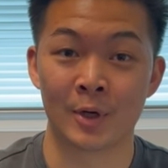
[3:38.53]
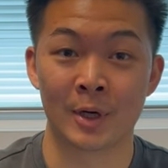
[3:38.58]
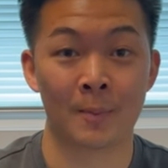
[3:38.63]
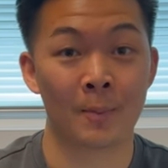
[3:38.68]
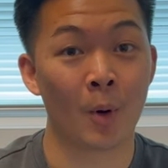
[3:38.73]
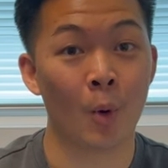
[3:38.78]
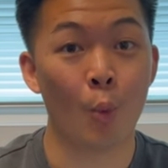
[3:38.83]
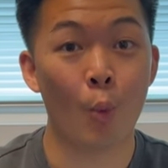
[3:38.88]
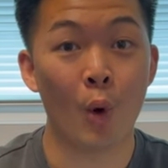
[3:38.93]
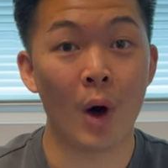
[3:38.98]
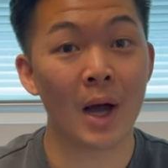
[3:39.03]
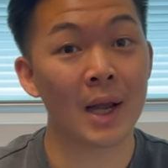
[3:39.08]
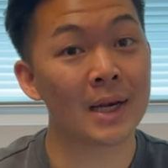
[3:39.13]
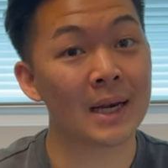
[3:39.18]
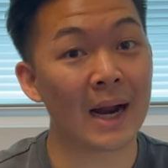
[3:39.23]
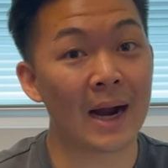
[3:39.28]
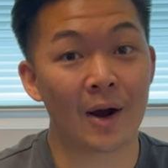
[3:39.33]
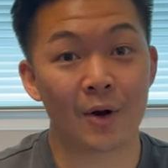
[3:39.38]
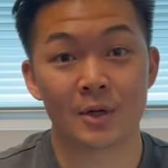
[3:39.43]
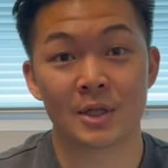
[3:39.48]
Number one,
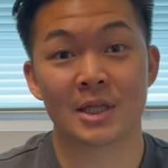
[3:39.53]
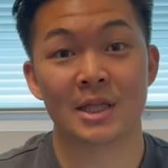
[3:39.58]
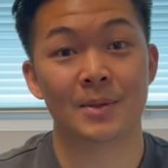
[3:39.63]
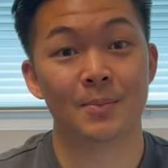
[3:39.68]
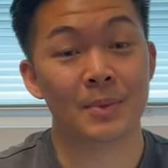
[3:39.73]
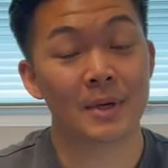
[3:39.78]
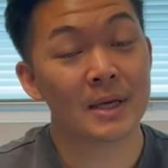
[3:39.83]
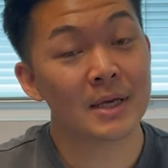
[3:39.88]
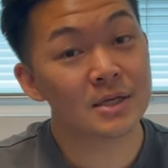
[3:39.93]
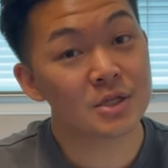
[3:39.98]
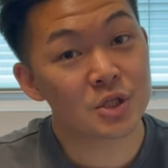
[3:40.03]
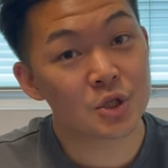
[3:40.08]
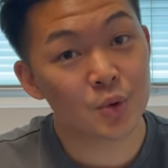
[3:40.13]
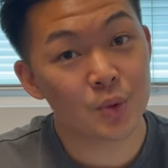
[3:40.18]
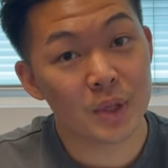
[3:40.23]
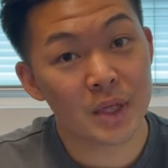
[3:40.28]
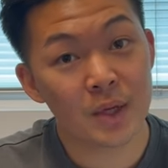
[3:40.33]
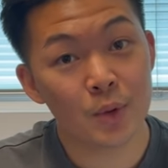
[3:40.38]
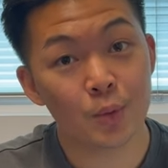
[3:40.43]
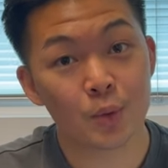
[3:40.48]
our deep
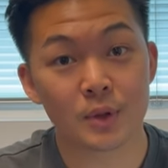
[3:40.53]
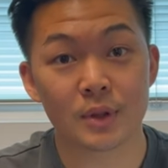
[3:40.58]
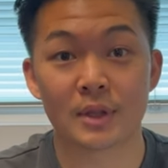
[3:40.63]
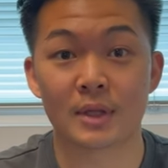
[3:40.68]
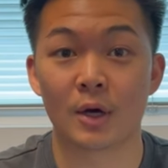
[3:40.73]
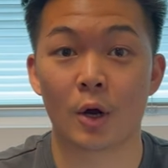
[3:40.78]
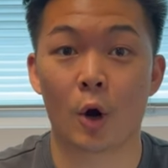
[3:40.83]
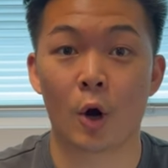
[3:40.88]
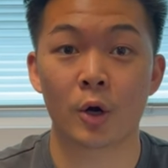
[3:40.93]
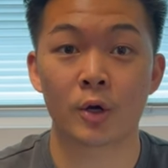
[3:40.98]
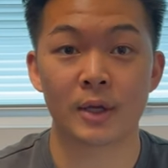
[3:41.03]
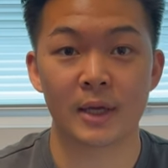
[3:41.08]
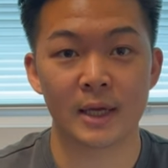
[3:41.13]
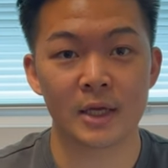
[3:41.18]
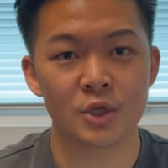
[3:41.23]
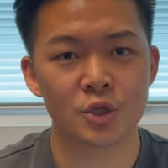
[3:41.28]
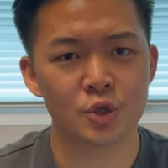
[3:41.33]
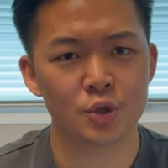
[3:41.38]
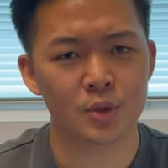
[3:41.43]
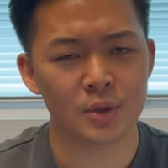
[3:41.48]
history with the
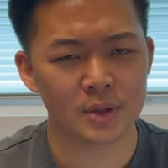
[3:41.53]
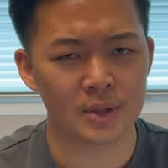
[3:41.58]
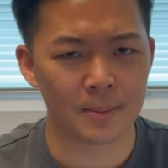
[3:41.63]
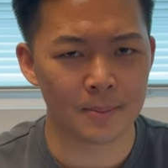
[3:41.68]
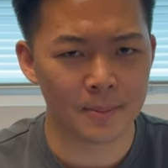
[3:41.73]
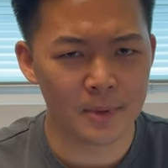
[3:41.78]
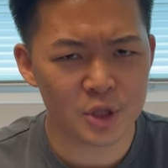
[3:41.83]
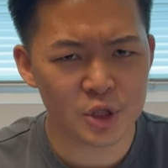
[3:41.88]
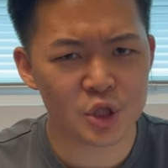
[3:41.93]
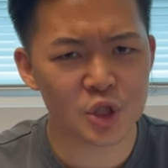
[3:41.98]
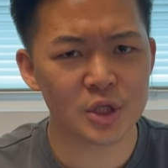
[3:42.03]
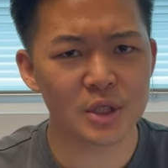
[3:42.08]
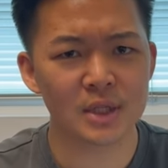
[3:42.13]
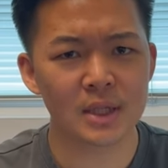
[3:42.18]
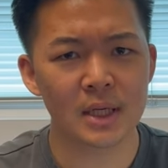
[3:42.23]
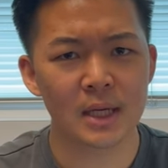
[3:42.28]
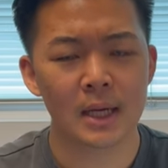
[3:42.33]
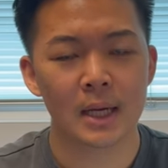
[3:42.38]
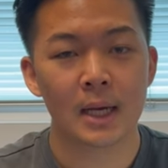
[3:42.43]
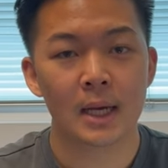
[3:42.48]
Archangel and the mission.